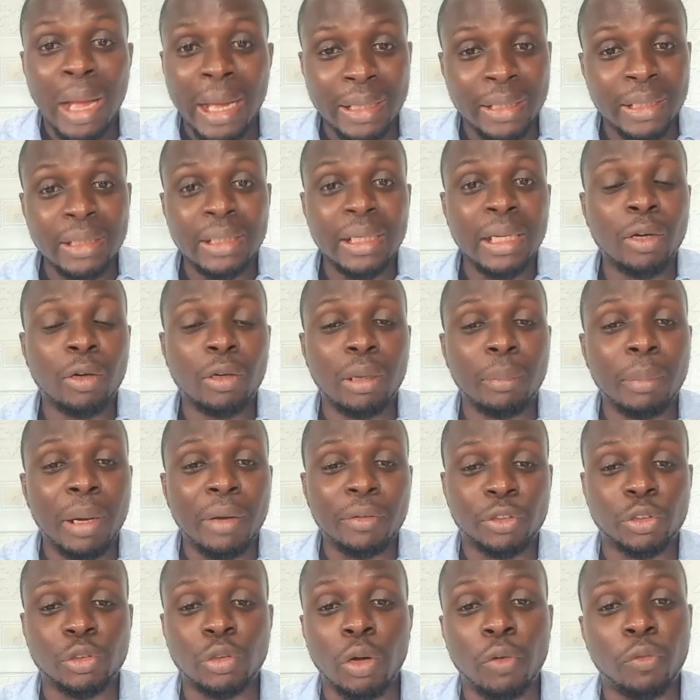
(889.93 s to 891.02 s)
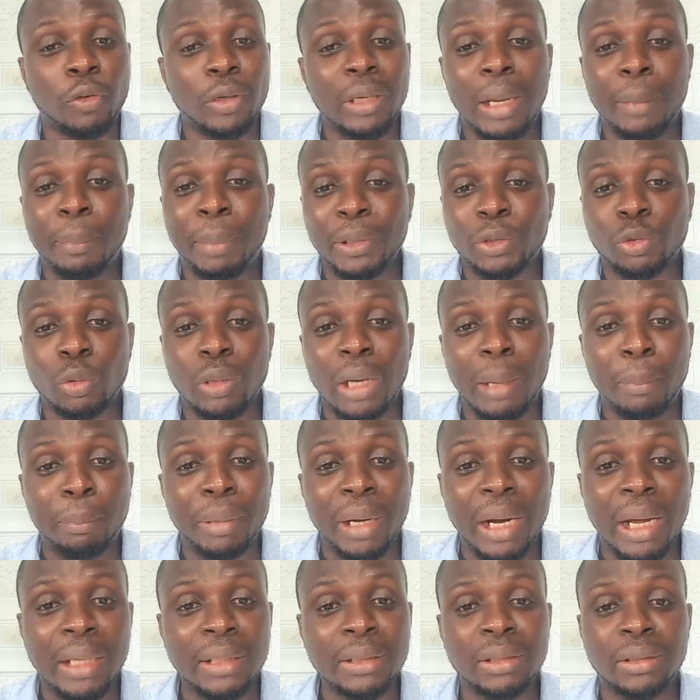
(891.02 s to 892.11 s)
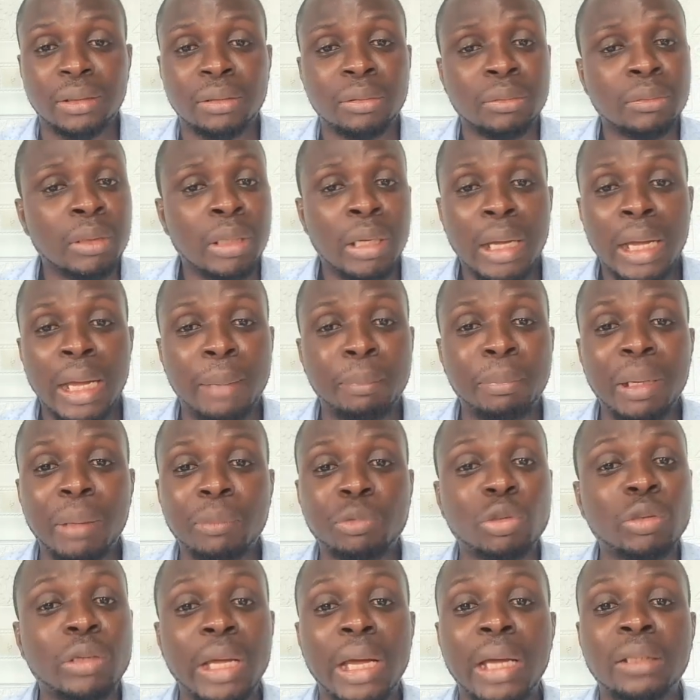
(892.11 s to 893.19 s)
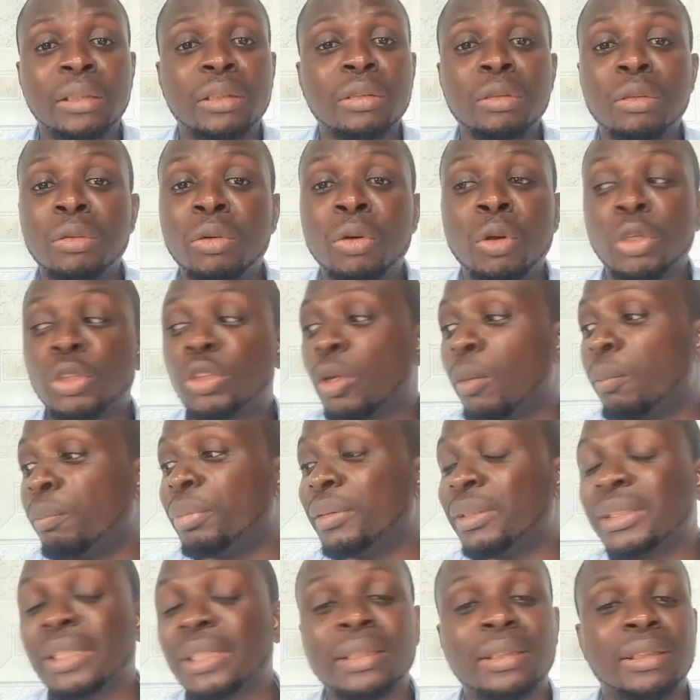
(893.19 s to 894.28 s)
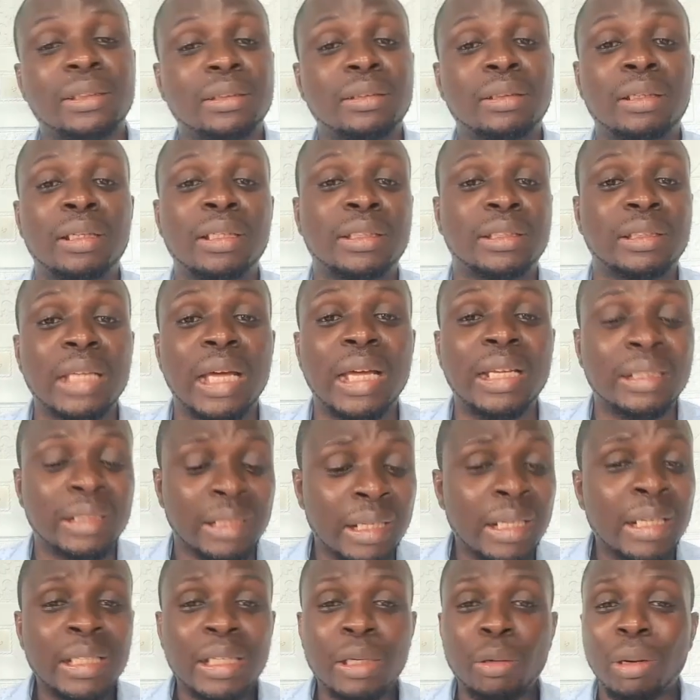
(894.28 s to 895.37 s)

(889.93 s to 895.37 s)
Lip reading: I did a whole about stuff for that particular brand help them to get loads of business listed.